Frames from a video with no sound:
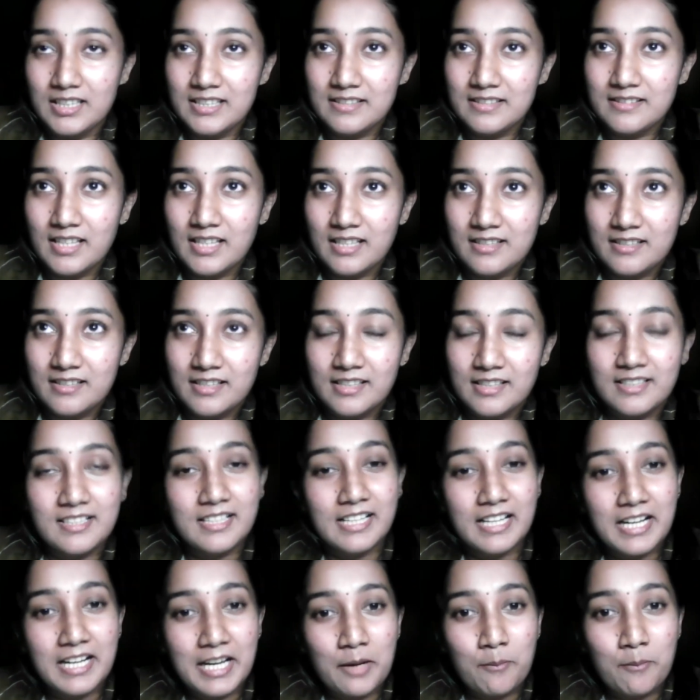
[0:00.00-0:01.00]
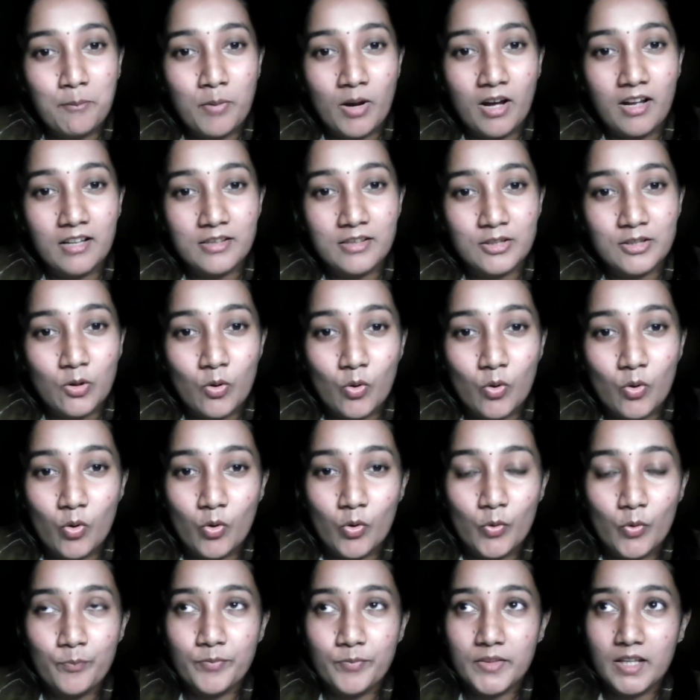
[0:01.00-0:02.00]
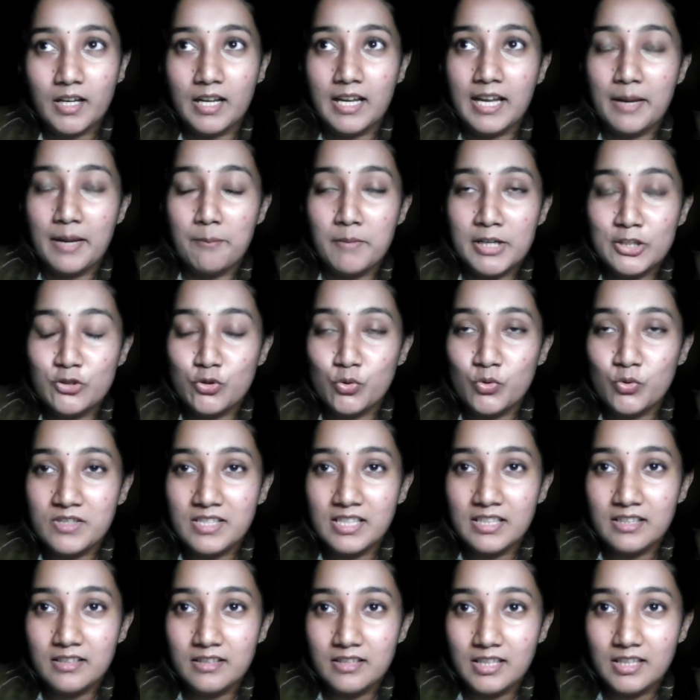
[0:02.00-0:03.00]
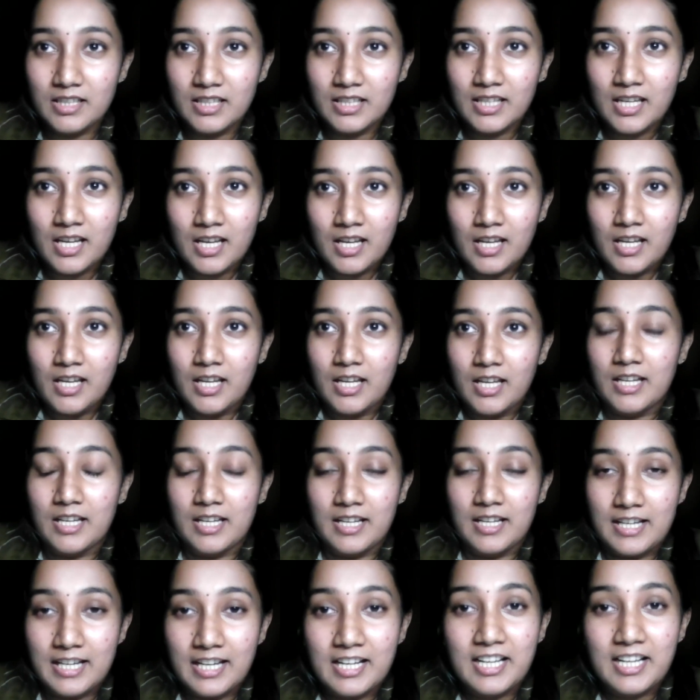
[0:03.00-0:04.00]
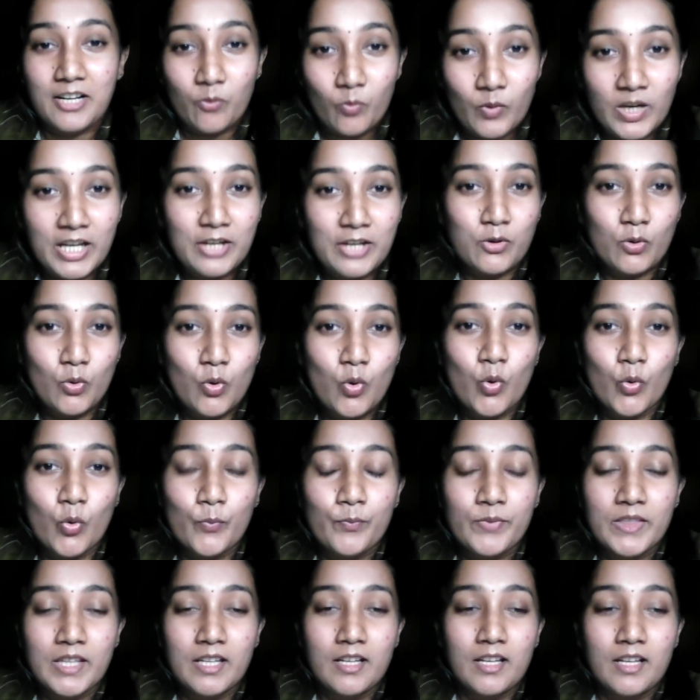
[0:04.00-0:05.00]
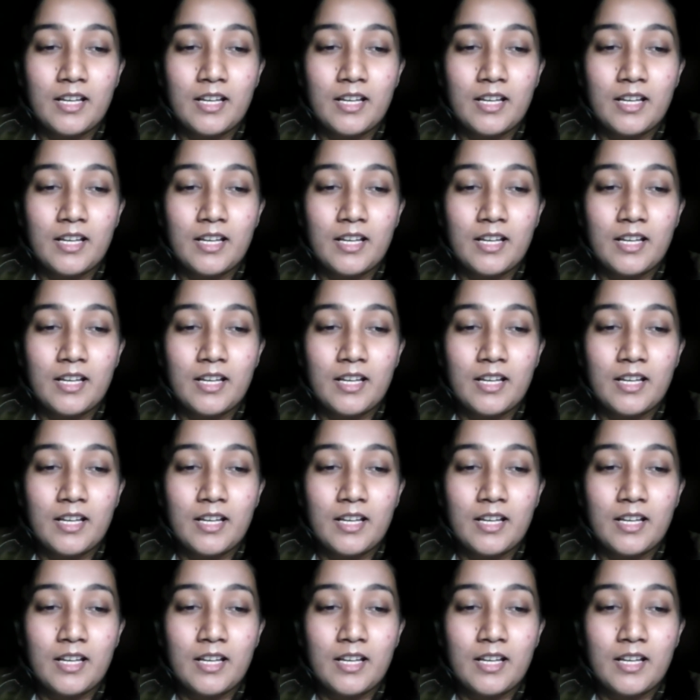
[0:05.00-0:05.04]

is that a correct path or am I choosing the correct way to go?